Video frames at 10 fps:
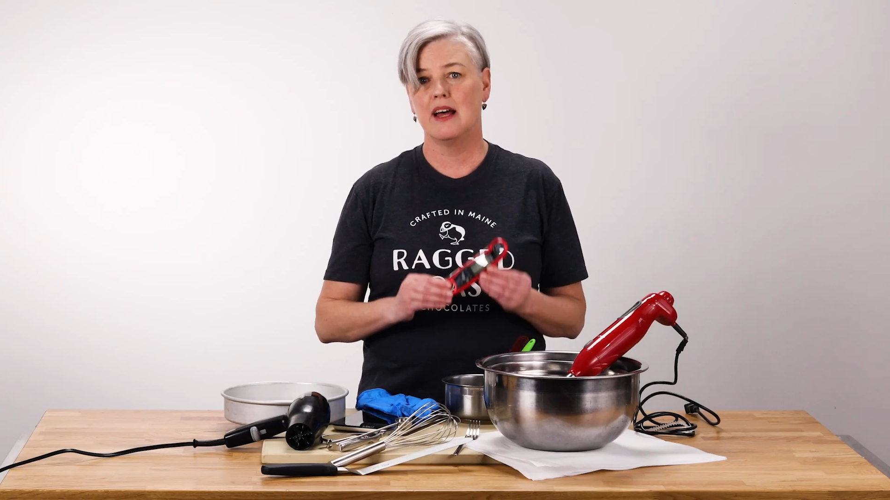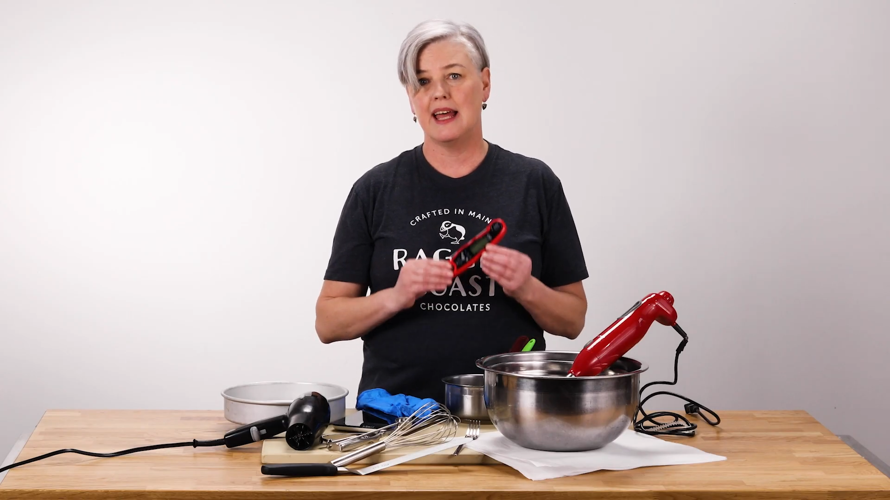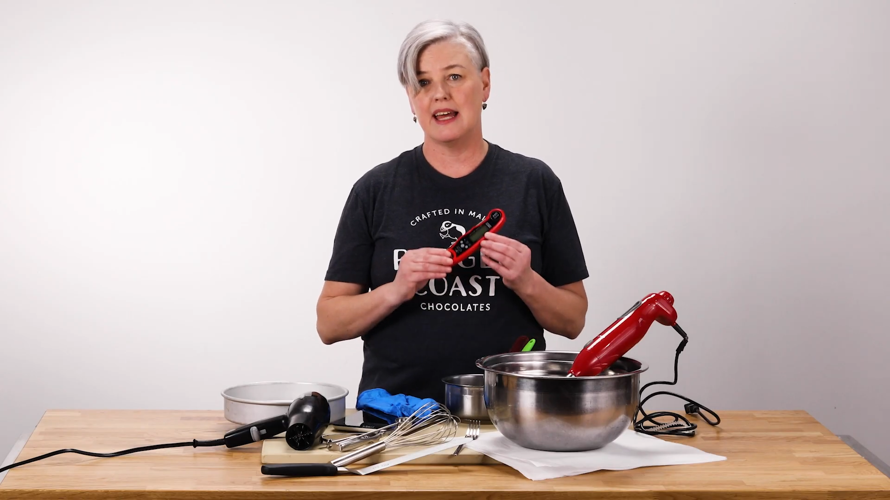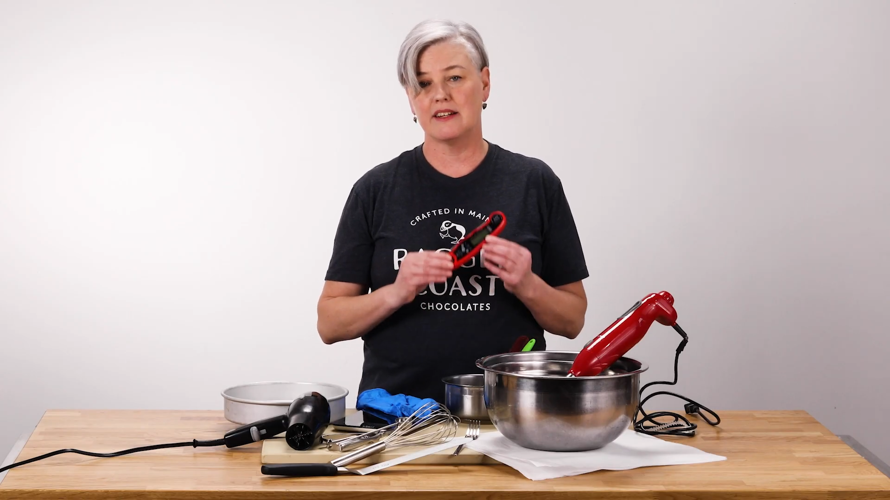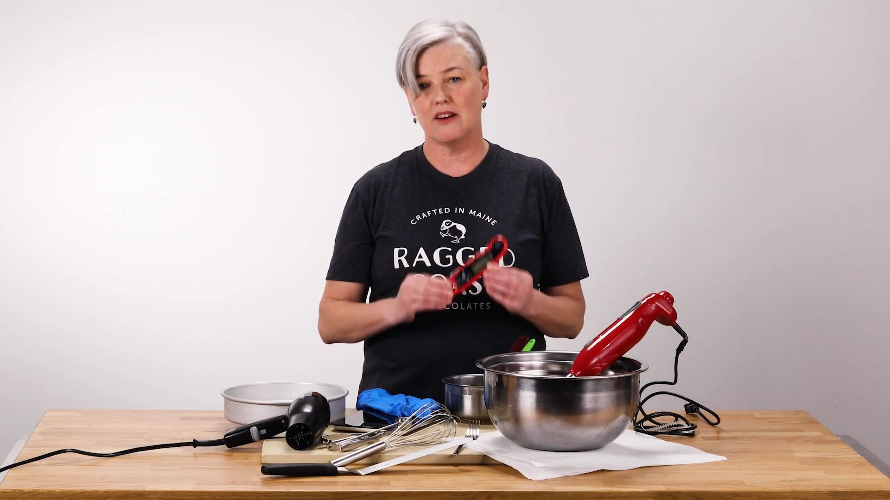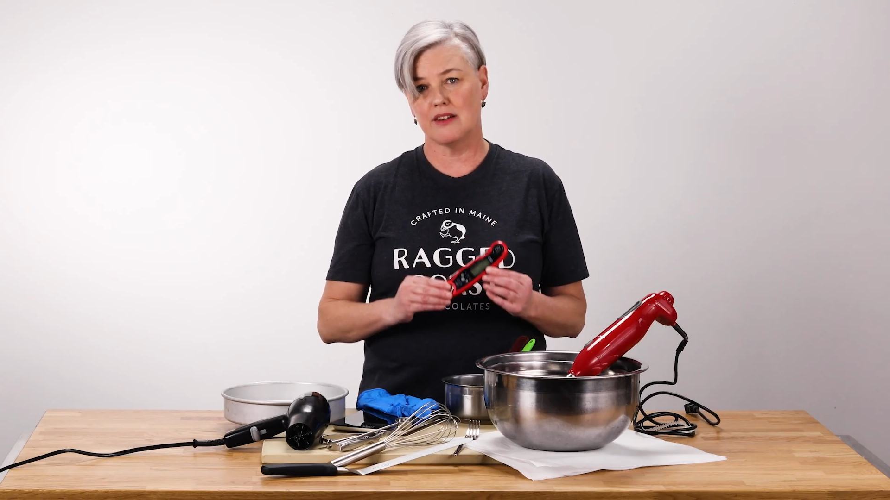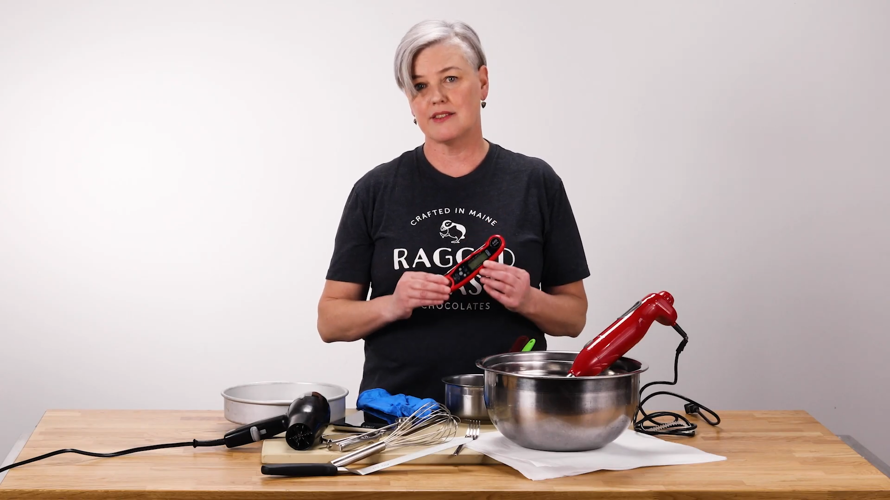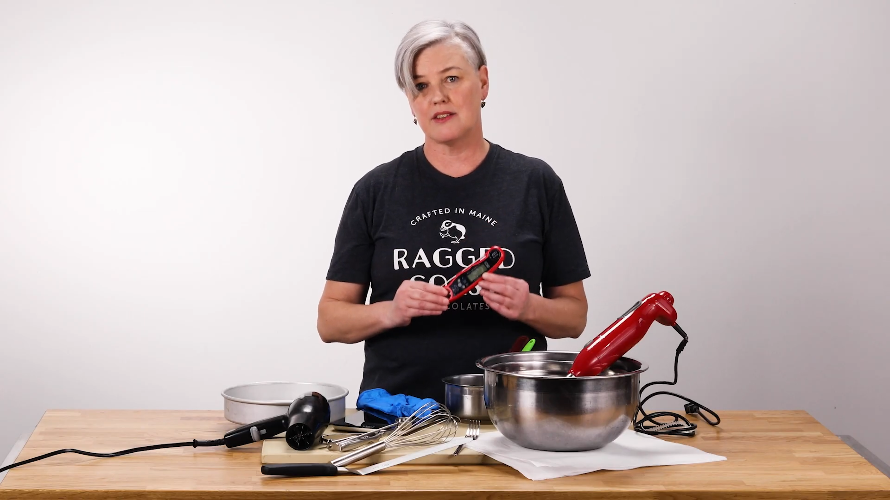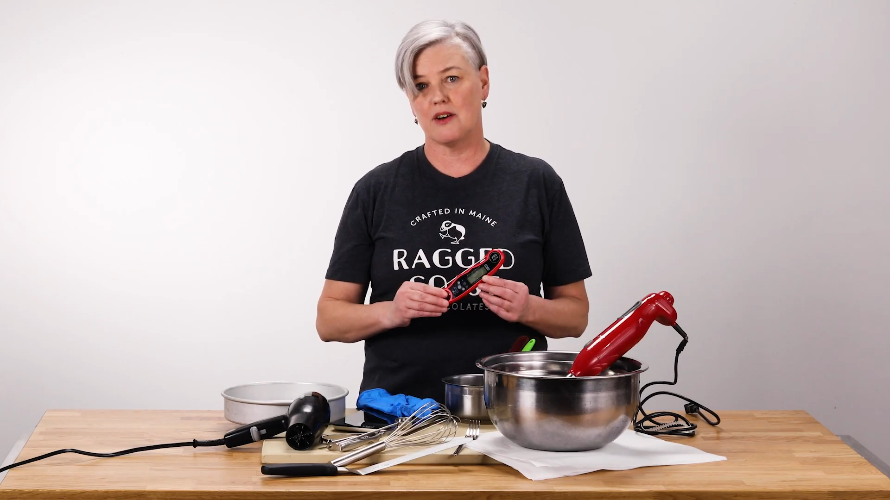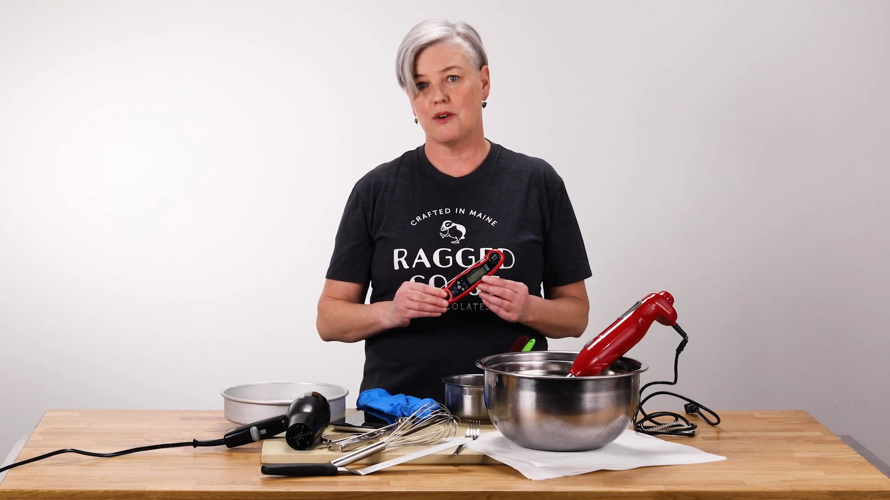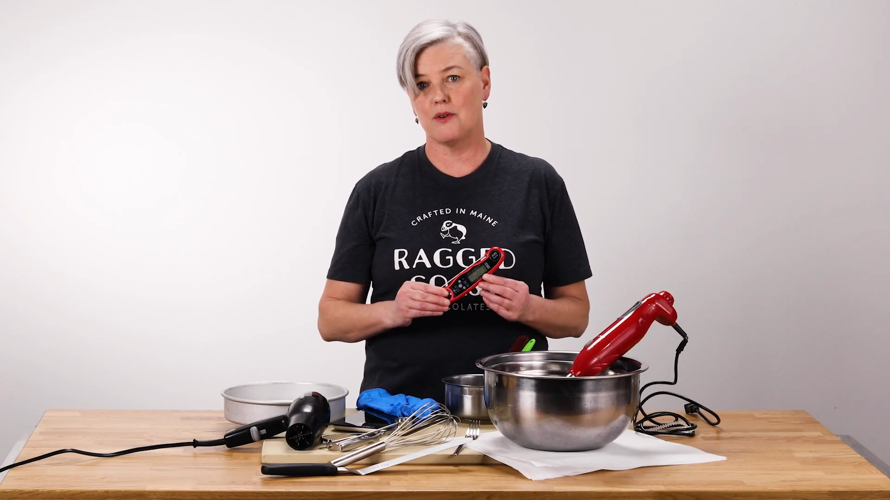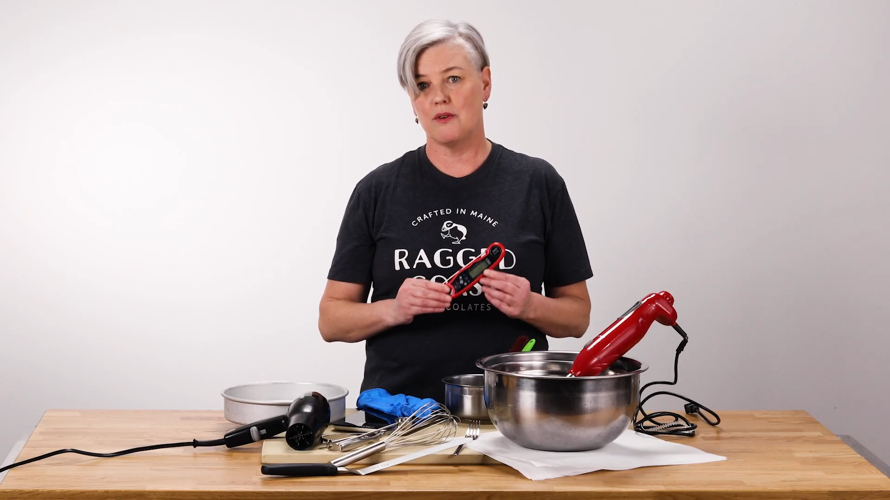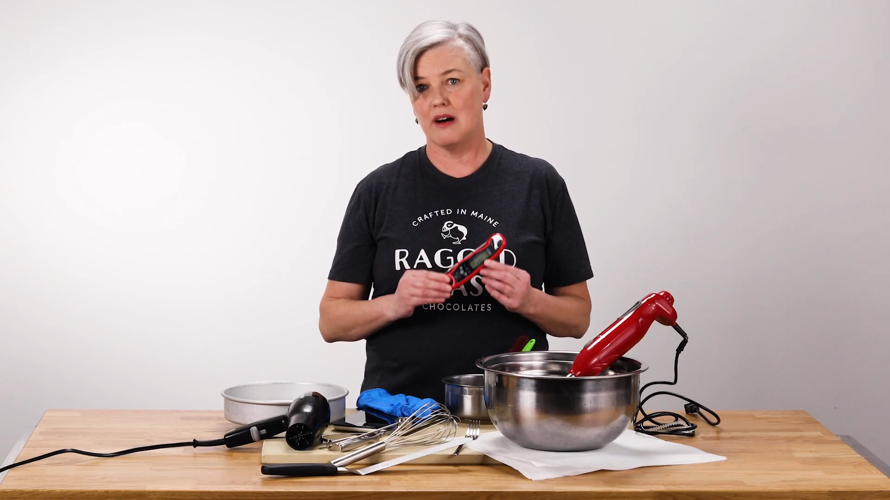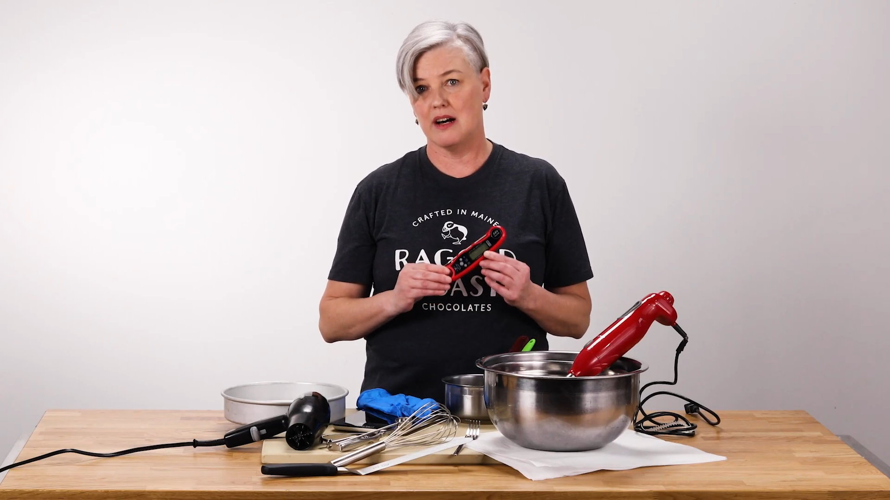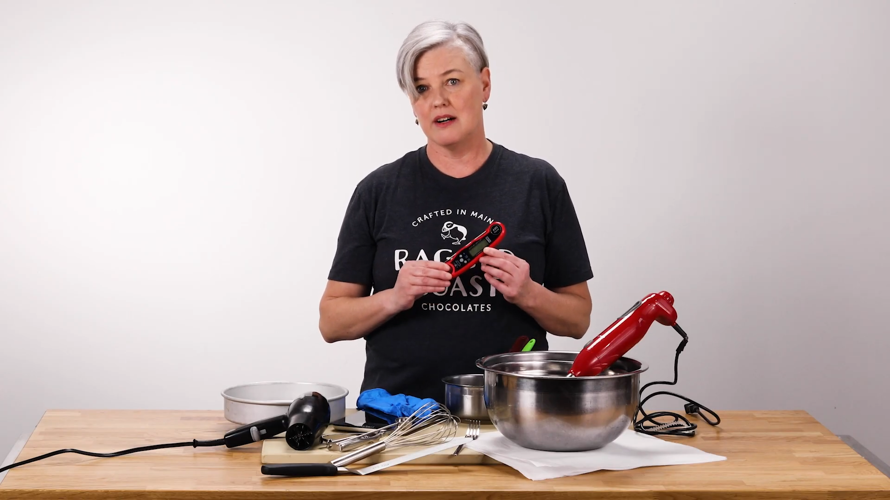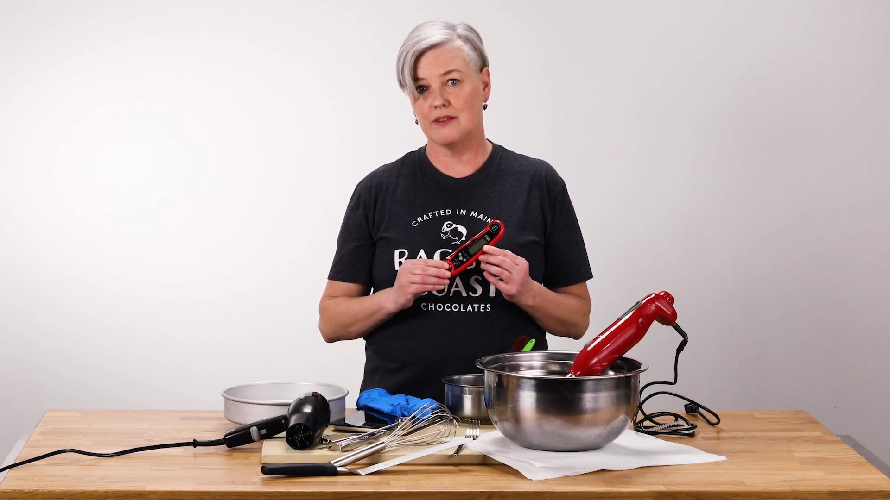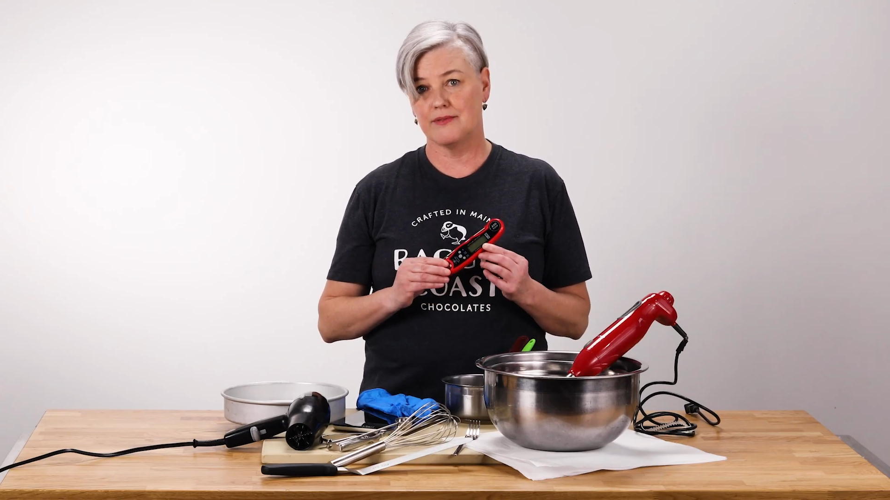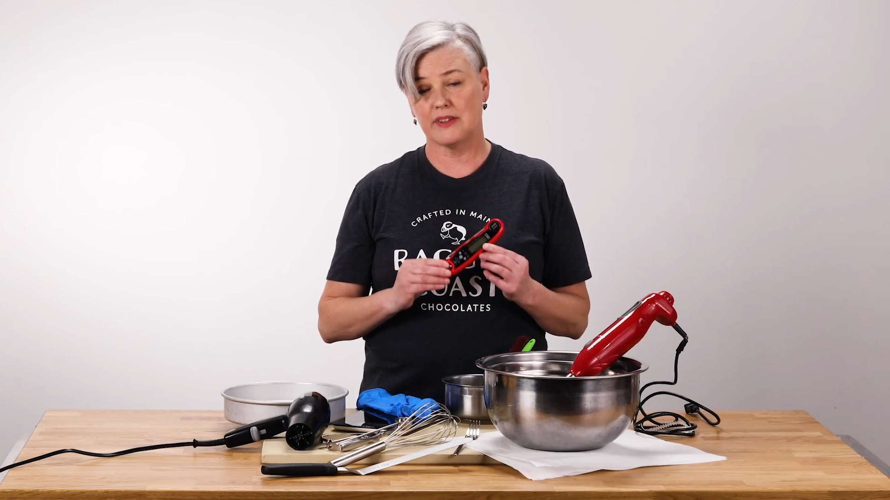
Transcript: and also of